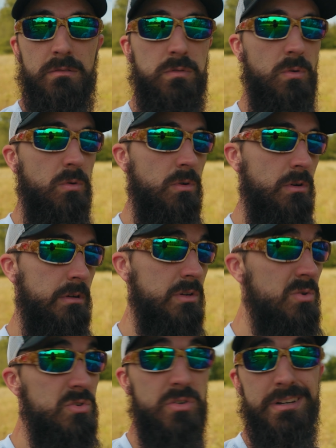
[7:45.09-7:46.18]
for
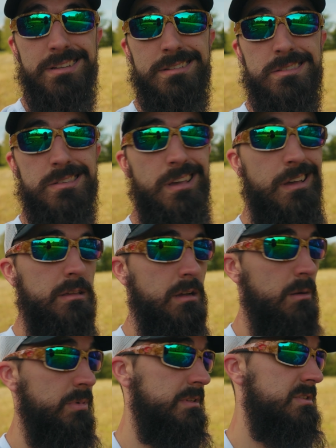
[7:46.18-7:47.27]
nutrients,
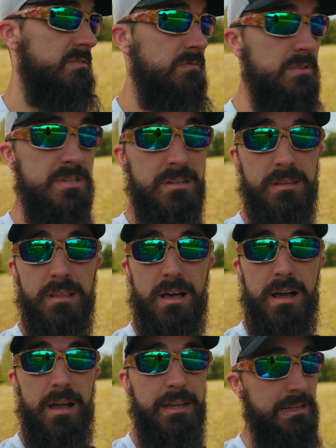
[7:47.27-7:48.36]
competition for
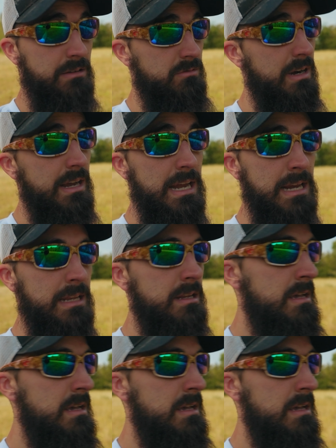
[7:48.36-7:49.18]
sunlight and rain, and